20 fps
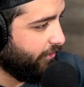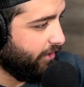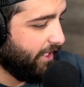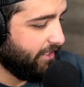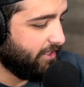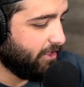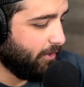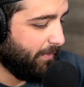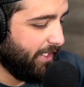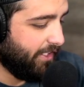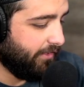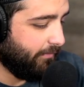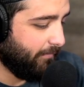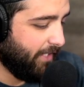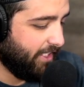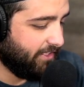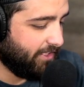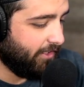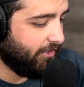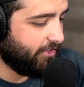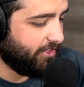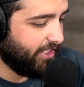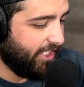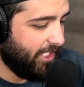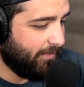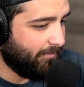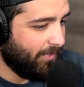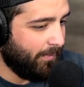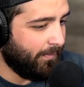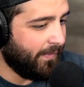tell my sellers
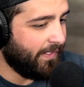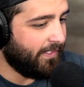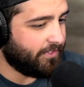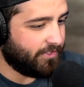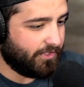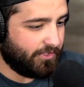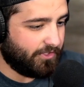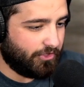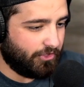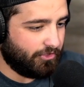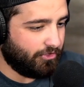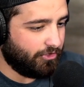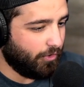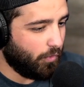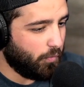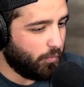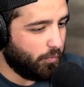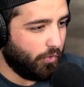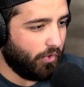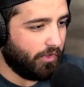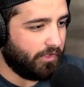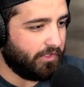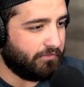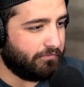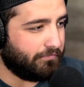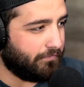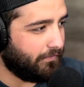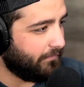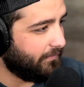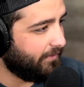and my buyers, and this is so important
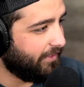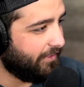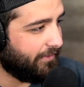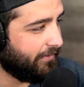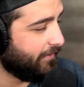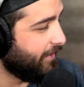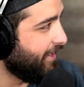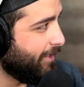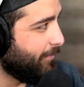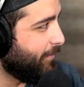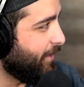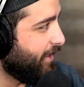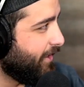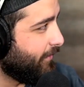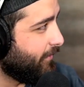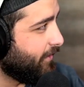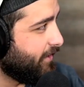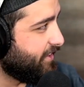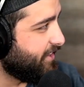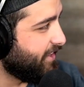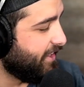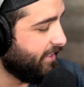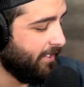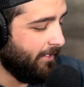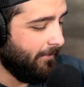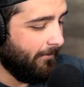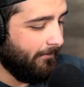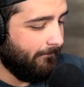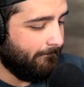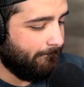for literally anybody in real estate.
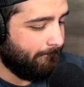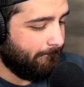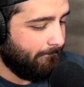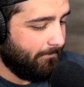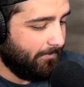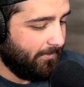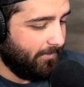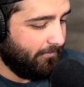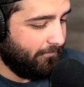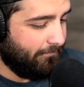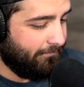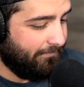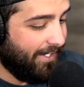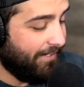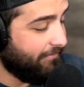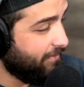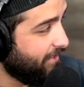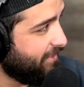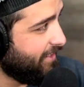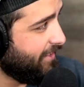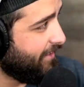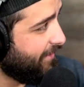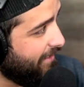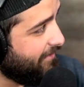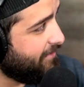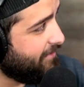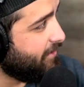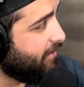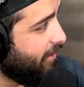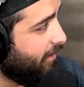$5,000 to
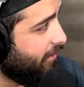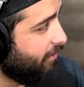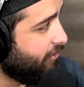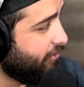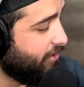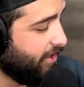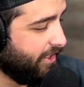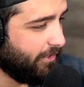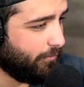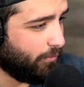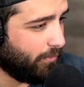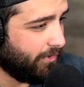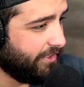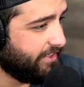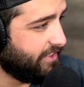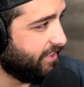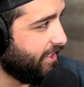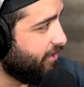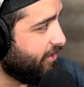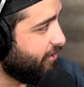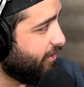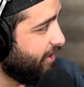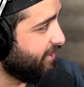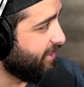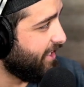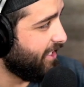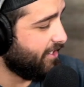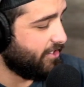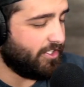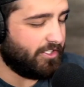$10,000 in a real estate
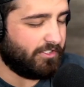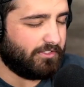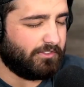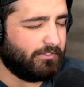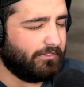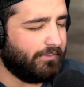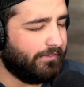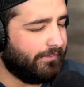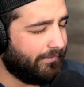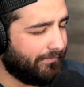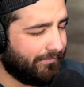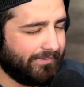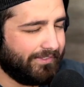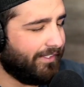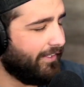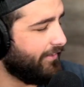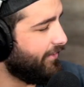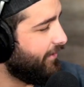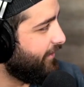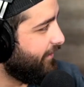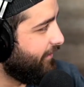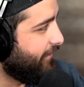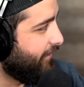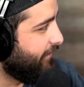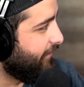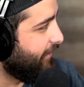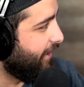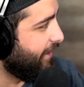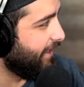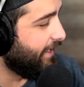transaction is literally nothing.
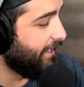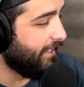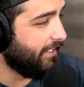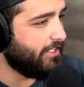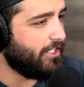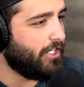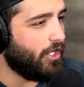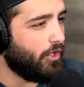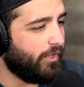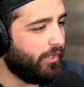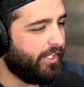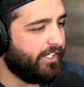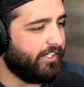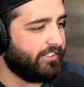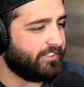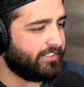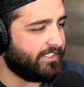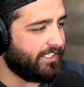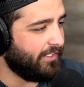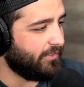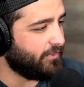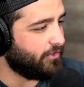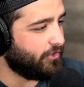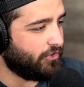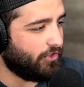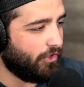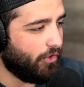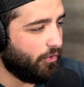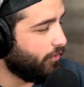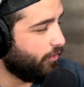Like, and I know that it sounds
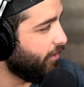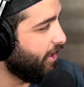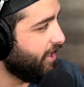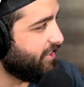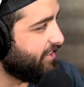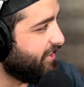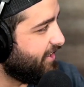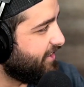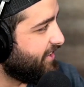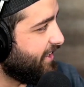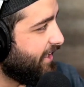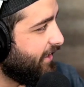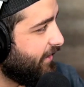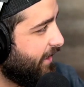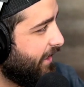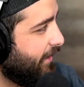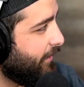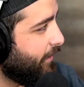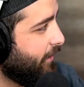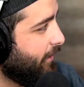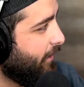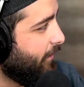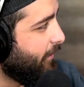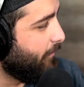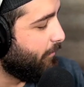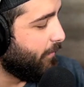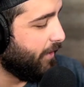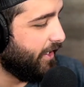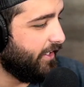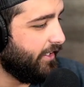so crazy to say out loud,
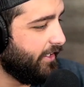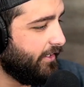but and